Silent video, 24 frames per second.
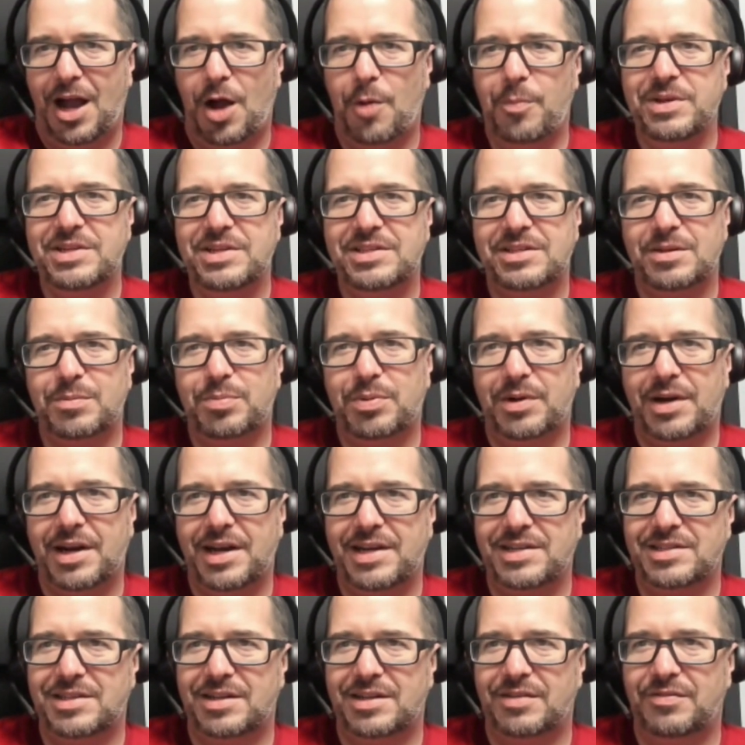i'll be
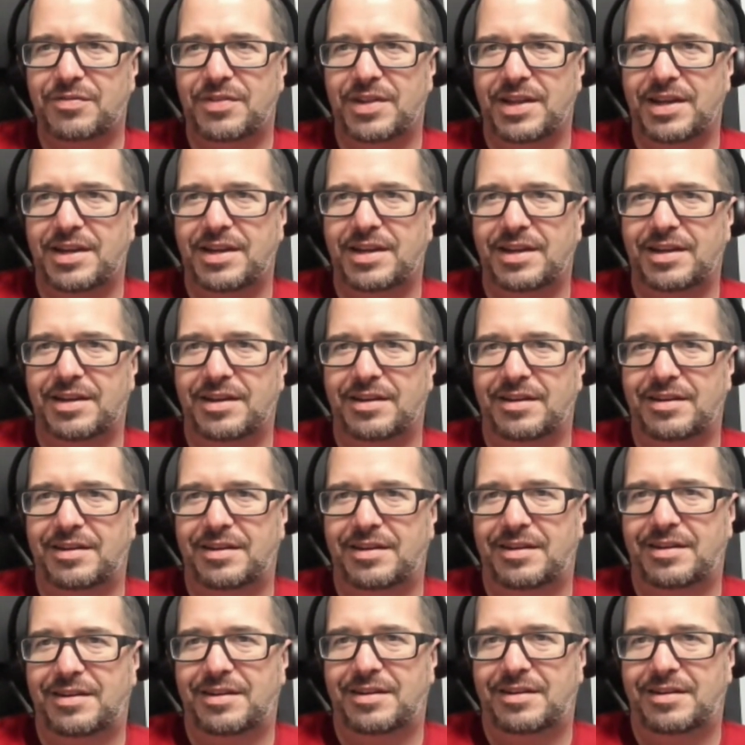surprised if they can
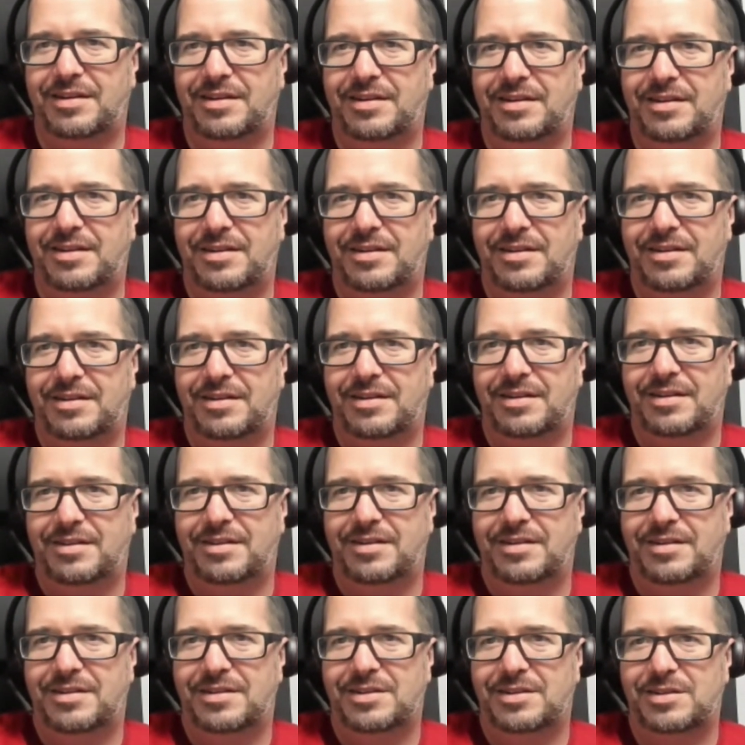
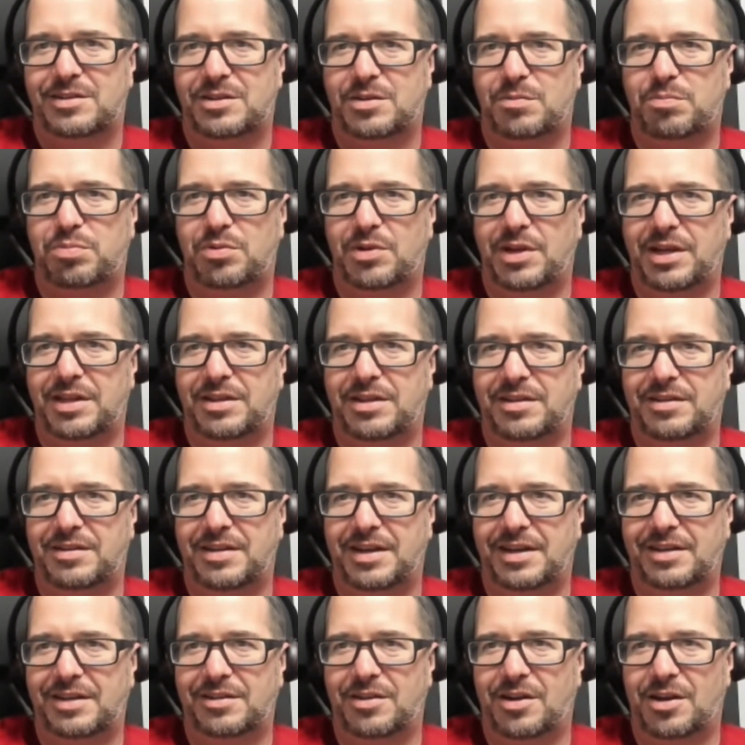supplant the
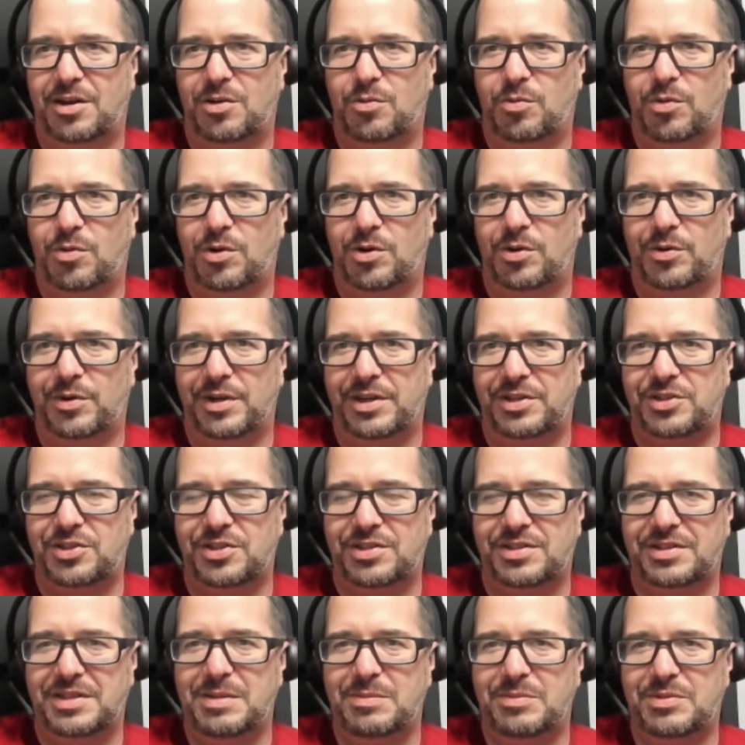tiktok world it
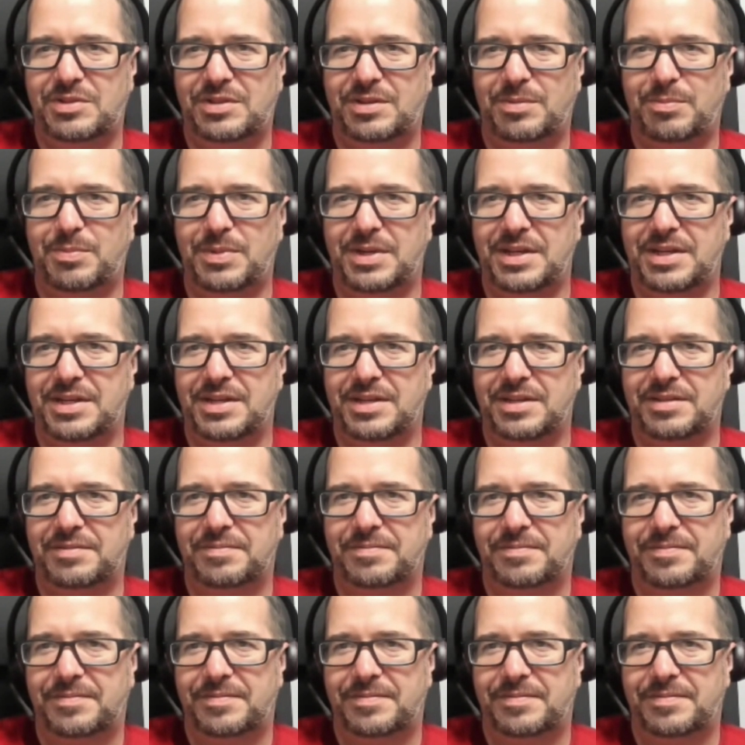just seems to be